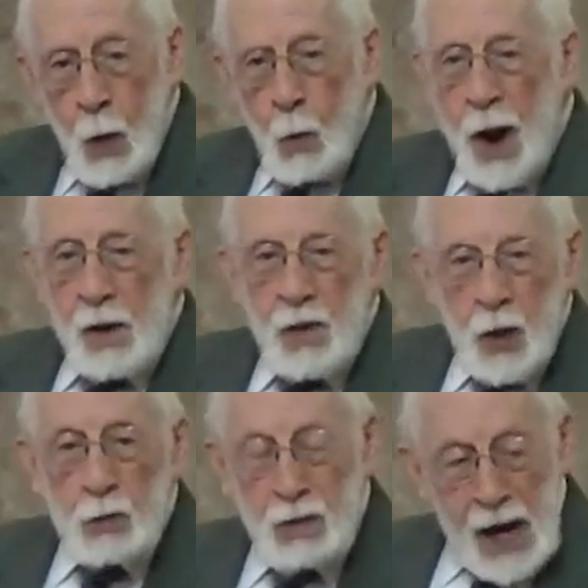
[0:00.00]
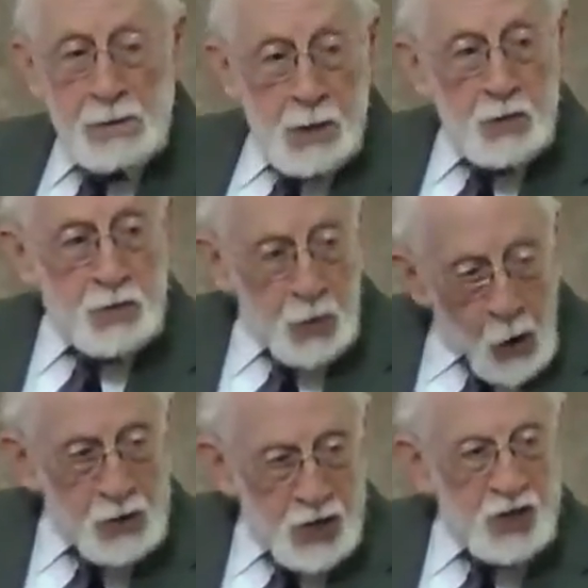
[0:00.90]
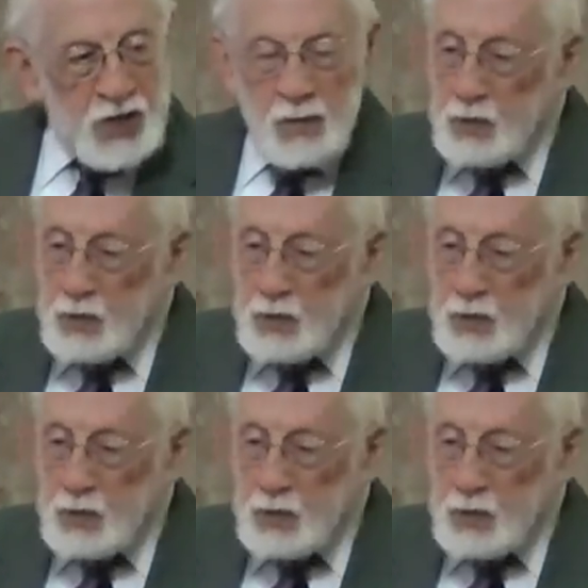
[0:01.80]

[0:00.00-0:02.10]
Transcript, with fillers: One of the greatest sources of